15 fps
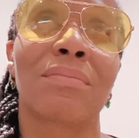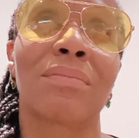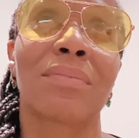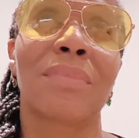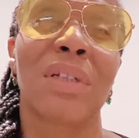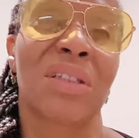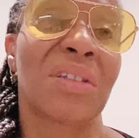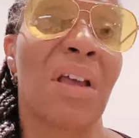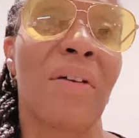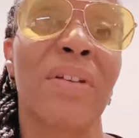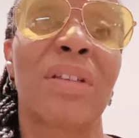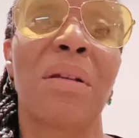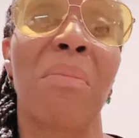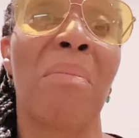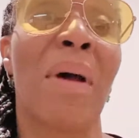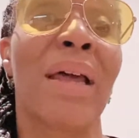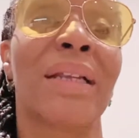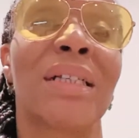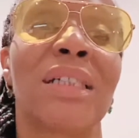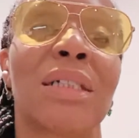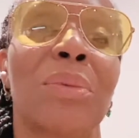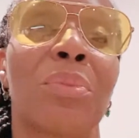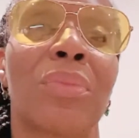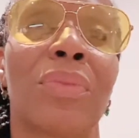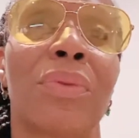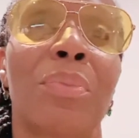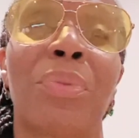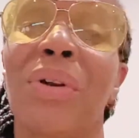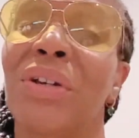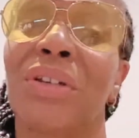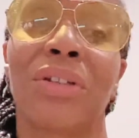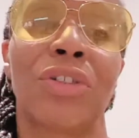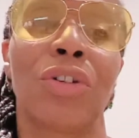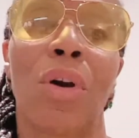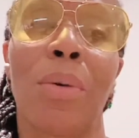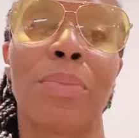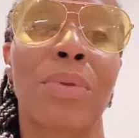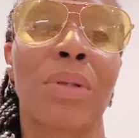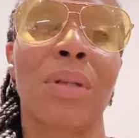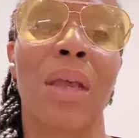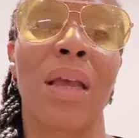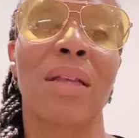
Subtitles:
server to manage print jobs.